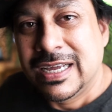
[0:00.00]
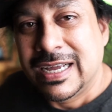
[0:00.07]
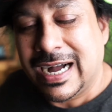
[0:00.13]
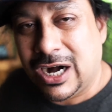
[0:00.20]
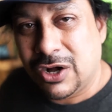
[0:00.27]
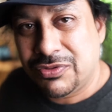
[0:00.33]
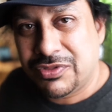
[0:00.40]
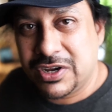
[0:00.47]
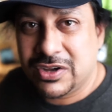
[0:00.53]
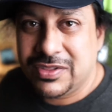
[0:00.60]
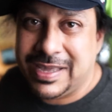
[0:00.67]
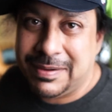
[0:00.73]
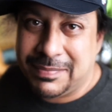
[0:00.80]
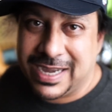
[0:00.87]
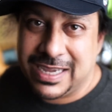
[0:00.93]
out there
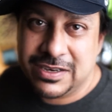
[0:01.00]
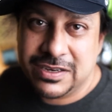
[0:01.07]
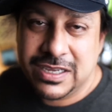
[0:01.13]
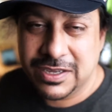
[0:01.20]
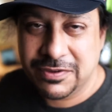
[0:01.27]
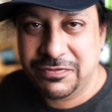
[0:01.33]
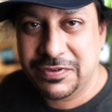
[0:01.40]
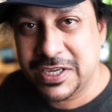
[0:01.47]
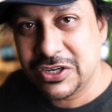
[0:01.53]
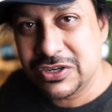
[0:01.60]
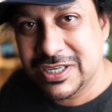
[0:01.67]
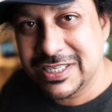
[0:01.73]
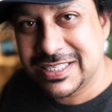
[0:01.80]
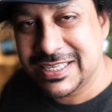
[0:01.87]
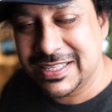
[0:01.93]
that might figure
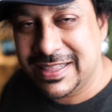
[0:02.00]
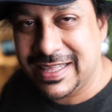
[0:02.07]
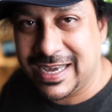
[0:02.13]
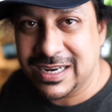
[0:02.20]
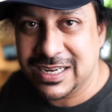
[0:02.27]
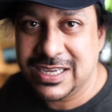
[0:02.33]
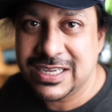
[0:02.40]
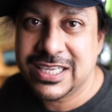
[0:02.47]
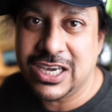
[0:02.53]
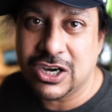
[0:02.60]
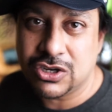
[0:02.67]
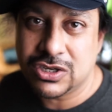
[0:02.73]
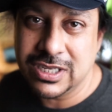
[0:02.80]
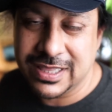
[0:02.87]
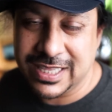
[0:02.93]
into that
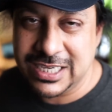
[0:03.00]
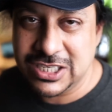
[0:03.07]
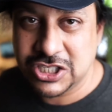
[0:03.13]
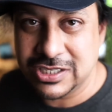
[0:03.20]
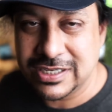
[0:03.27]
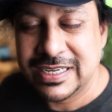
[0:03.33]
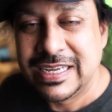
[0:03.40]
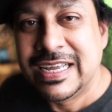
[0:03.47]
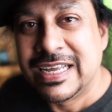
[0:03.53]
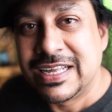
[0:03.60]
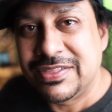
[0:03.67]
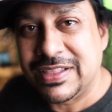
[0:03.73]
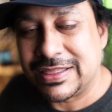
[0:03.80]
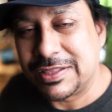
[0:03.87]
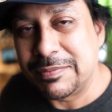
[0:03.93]
calculation
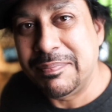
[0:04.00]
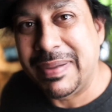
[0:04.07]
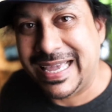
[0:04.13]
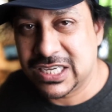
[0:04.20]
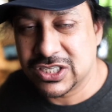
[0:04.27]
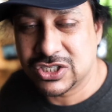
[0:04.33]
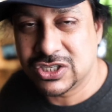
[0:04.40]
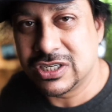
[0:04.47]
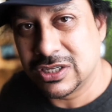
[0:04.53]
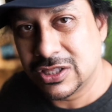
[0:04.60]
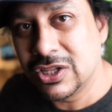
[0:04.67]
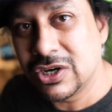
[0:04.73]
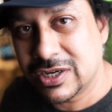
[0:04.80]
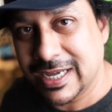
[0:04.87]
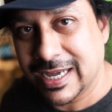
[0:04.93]
that the bank is going to
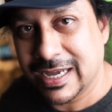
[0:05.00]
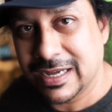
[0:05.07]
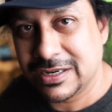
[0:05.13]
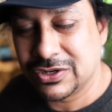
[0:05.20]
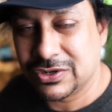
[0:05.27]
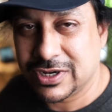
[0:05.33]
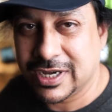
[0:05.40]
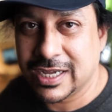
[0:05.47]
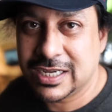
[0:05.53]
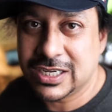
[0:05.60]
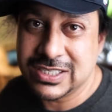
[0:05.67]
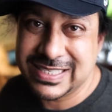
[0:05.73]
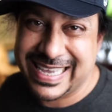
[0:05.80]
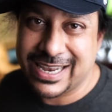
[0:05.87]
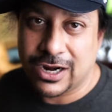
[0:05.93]
look at. Okay,
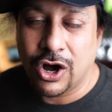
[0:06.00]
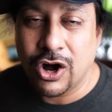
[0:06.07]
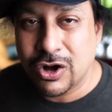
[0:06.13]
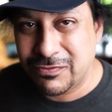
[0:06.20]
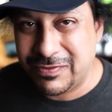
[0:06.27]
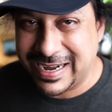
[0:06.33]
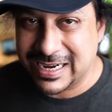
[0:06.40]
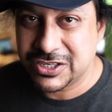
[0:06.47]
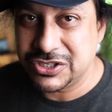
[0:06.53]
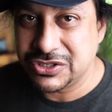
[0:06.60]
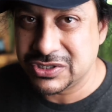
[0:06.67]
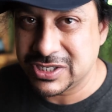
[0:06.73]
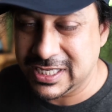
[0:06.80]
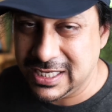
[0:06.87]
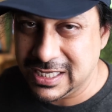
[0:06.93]
because that all
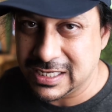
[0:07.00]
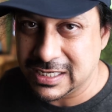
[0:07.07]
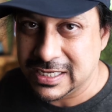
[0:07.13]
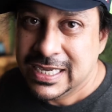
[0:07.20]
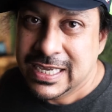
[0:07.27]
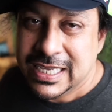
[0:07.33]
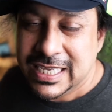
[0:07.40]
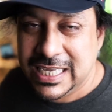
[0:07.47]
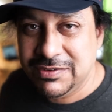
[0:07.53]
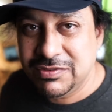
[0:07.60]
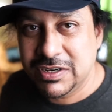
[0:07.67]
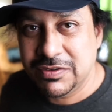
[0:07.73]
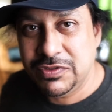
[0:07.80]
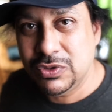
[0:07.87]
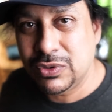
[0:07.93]
factors in. Even
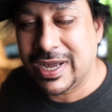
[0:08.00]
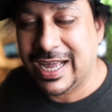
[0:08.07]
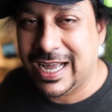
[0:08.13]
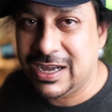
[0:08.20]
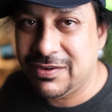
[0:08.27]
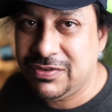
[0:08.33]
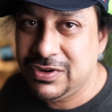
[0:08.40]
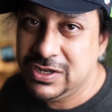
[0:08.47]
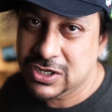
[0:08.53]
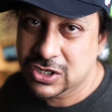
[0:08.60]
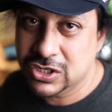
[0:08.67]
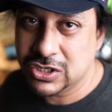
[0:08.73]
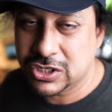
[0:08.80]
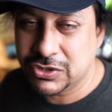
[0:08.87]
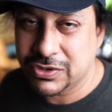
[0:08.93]
if you have
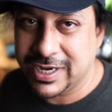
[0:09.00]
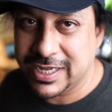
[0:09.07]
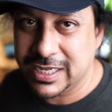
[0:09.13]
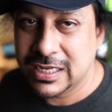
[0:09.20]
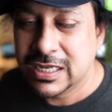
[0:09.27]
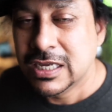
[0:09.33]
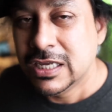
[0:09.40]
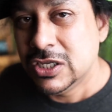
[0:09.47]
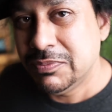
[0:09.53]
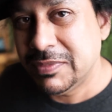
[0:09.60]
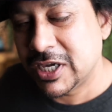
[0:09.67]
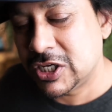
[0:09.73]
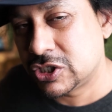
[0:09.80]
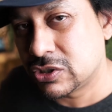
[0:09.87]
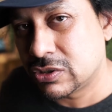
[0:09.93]
good credit,
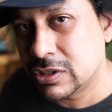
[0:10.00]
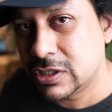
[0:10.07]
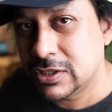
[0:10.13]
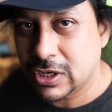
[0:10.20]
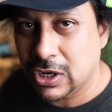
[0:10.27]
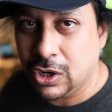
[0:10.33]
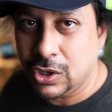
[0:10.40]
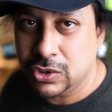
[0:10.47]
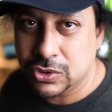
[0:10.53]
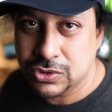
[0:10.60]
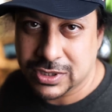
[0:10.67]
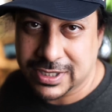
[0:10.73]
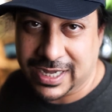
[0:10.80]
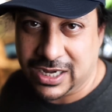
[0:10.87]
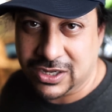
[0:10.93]
make sure that all those
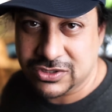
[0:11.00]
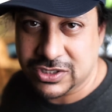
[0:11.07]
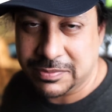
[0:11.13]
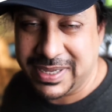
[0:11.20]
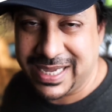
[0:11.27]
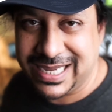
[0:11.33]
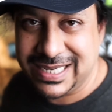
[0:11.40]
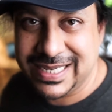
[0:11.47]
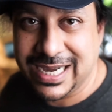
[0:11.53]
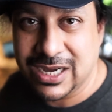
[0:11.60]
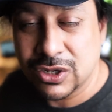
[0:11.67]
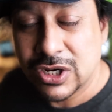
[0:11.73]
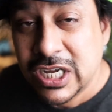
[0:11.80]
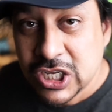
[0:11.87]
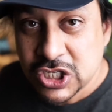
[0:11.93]
accounts are paid
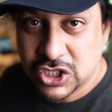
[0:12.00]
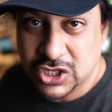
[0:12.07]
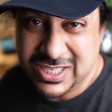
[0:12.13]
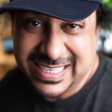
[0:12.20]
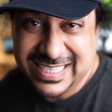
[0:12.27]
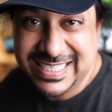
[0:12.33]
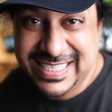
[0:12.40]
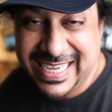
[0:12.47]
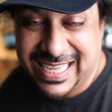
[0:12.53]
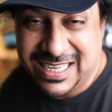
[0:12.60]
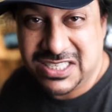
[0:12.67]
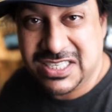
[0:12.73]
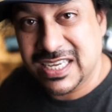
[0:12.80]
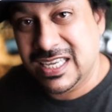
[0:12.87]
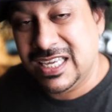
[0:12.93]
down so your
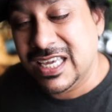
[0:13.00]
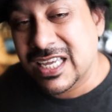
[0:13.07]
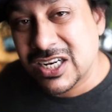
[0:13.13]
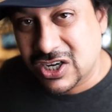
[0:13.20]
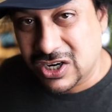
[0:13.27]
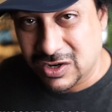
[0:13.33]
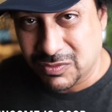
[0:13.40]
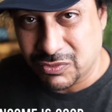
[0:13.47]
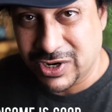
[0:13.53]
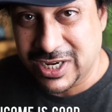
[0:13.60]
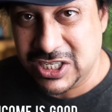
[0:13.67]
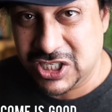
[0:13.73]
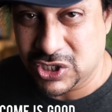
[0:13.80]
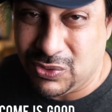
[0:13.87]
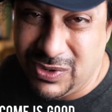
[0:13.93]
debt to income
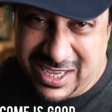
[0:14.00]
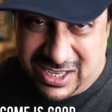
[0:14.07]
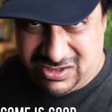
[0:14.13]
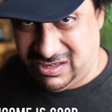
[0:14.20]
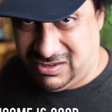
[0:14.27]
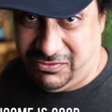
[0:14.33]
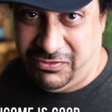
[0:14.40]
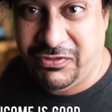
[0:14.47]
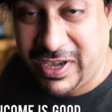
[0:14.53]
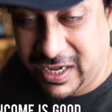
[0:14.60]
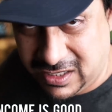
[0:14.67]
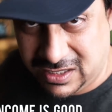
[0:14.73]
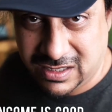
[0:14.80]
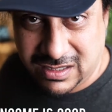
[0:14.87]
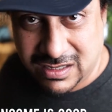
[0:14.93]
ratio isn't
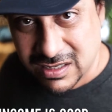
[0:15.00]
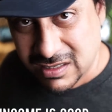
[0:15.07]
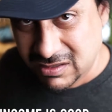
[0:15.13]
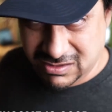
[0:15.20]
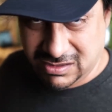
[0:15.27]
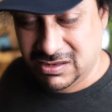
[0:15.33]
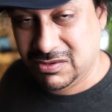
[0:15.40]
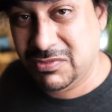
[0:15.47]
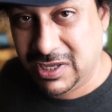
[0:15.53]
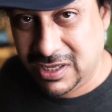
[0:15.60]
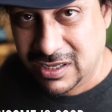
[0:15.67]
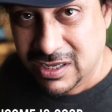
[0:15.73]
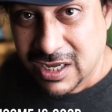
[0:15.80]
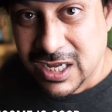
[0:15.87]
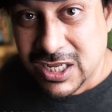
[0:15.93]
affected. You know what I
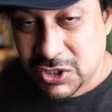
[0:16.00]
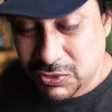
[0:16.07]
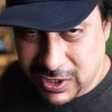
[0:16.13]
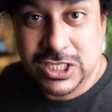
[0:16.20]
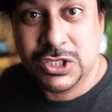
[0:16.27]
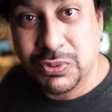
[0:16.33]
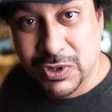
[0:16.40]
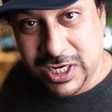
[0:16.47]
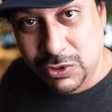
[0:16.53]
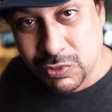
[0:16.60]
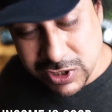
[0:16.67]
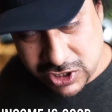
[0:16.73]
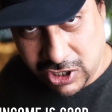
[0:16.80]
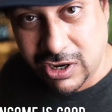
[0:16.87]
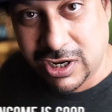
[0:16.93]
mean? 2020, we're
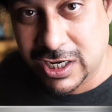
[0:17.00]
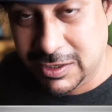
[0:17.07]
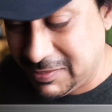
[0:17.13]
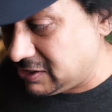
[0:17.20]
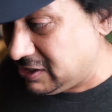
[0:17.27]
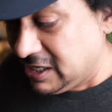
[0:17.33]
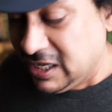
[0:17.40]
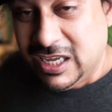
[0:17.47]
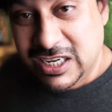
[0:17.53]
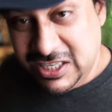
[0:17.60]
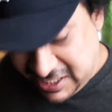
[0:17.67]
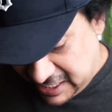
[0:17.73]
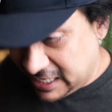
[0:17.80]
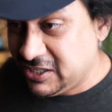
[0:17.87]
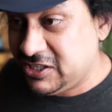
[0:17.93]
talking about
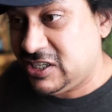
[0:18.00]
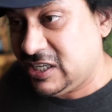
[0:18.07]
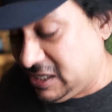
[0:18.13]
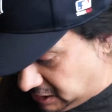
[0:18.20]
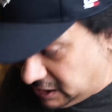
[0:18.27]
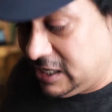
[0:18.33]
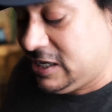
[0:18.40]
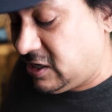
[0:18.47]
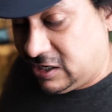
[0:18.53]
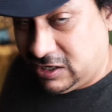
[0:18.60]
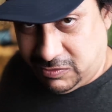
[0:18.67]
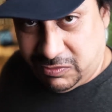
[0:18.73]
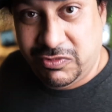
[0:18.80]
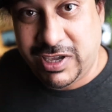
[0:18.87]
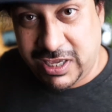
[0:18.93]
debt to
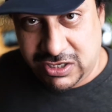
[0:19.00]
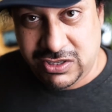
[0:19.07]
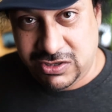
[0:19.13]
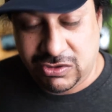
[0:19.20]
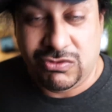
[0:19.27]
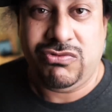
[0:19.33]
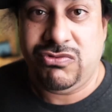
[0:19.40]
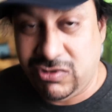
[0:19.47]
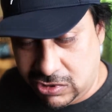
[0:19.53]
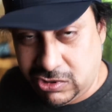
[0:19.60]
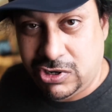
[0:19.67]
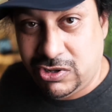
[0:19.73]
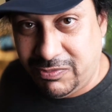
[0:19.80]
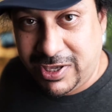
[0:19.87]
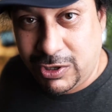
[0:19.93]
income ratios. You know
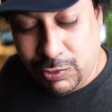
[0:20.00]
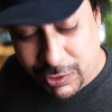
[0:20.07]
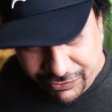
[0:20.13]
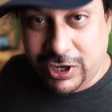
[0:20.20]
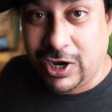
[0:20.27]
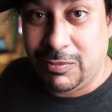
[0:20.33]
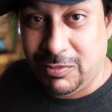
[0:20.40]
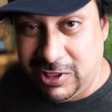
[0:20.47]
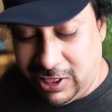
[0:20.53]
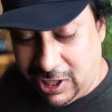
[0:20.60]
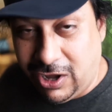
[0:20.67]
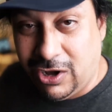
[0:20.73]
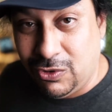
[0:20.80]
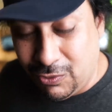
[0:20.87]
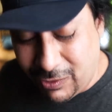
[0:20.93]
what I mean? We've come a
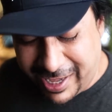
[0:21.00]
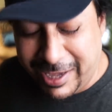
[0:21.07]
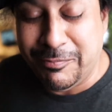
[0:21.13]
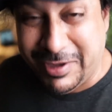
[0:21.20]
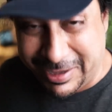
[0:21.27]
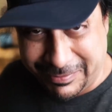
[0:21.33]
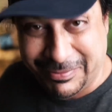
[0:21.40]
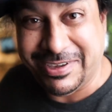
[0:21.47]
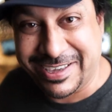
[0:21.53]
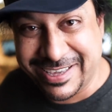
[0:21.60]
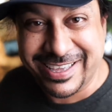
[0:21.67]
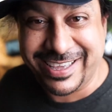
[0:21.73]
long way, baby.